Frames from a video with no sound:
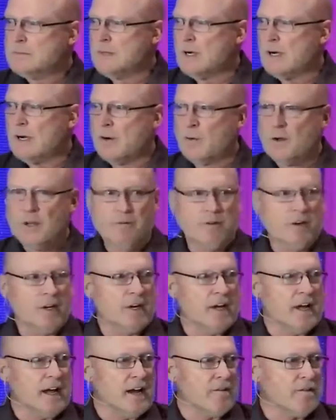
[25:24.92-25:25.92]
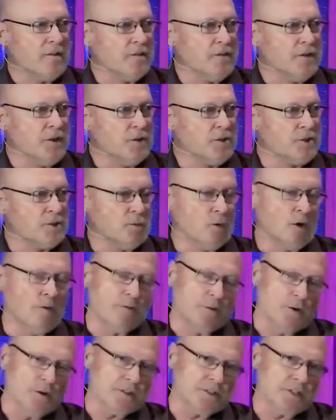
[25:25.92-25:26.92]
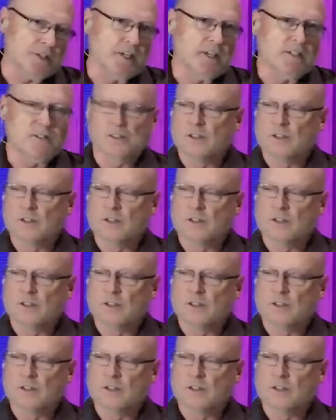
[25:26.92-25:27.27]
Are we even going to have a future? Well, first thing is,